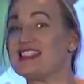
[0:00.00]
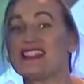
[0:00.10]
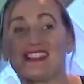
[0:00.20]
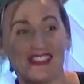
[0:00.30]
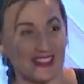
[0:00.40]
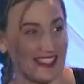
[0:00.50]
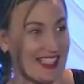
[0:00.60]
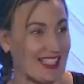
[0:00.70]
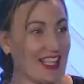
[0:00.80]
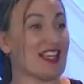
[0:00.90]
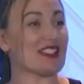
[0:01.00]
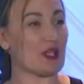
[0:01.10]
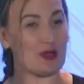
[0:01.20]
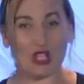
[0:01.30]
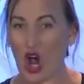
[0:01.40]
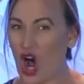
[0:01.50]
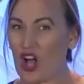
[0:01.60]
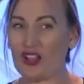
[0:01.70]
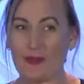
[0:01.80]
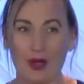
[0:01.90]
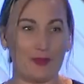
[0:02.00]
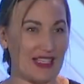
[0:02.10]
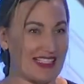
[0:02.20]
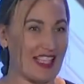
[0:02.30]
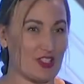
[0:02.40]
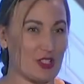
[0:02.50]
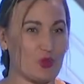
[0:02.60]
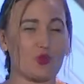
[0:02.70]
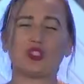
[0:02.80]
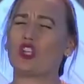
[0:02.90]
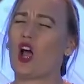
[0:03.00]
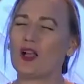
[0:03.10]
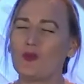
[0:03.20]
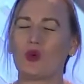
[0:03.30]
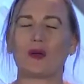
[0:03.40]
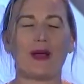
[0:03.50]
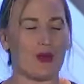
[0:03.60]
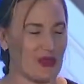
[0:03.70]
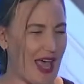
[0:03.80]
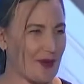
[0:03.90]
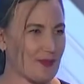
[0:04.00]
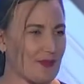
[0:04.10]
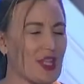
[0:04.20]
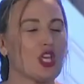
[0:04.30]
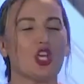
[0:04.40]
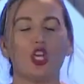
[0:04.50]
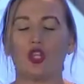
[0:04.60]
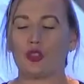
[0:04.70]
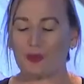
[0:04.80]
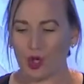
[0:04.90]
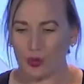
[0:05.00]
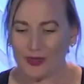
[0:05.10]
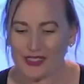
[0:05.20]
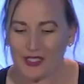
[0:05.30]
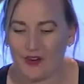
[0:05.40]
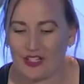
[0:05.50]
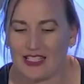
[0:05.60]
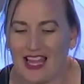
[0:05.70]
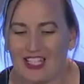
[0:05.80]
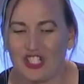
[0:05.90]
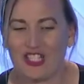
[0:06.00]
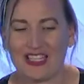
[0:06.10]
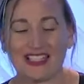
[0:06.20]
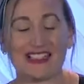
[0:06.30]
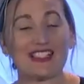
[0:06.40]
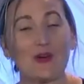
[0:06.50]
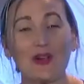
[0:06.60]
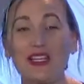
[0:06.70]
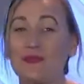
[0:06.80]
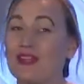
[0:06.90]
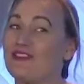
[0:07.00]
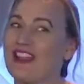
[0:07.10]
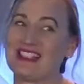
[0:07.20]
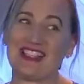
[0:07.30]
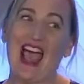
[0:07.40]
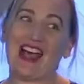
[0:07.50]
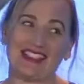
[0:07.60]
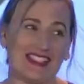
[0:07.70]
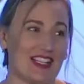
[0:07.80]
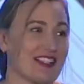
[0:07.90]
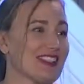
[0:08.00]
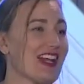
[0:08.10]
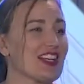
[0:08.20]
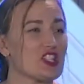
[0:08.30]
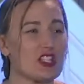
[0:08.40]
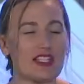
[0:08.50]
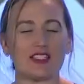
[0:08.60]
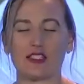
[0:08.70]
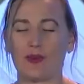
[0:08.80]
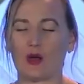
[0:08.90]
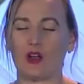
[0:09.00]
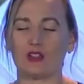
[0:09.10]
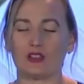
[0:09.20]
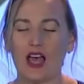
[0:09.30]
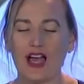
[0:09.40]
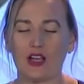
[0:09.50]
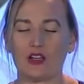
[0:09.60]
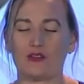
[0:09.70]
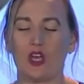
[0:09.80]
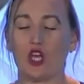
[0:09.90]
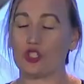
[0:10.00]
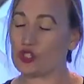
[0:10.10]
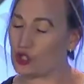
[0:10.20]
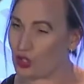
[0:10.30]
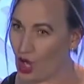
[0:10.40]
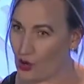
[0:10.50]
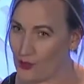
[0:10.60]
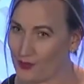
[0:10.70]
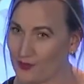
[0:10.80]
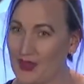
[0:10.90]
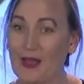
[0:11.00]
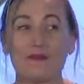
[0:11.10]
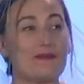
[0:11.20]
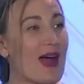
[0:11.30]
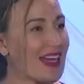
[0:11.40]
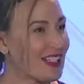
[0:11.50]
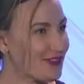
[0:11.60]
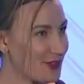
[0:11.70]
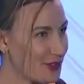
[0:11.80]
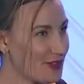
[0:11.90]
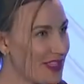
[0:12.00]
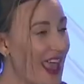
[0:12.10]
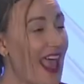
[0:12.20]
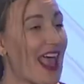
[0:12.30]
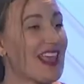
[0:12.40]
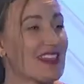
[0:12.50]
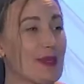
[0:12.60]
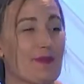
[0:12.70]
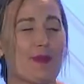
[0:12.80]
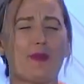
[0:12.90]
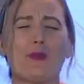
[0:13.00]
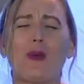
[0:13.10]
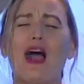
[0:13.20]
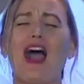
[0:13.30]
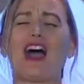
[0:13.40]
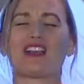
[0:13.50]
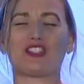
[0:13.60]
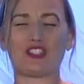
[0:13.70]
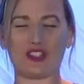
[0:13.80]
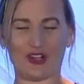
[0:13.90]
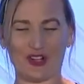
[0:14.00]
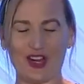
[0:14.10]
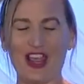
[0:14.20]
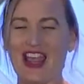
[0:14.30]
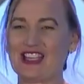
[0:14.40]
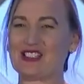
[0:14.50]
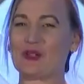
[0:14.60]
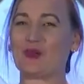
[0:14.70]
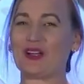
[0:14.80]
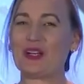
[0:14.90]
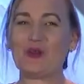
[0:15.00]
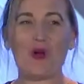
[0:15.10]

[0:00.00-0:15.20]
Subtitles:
distally. So it's all about being centered, and we'll talk more about that. The purpose of our Tai Chi is it's going to be fantastic because Tai Chi is about a lot of slow, mindful, and then posture. And so we're gonna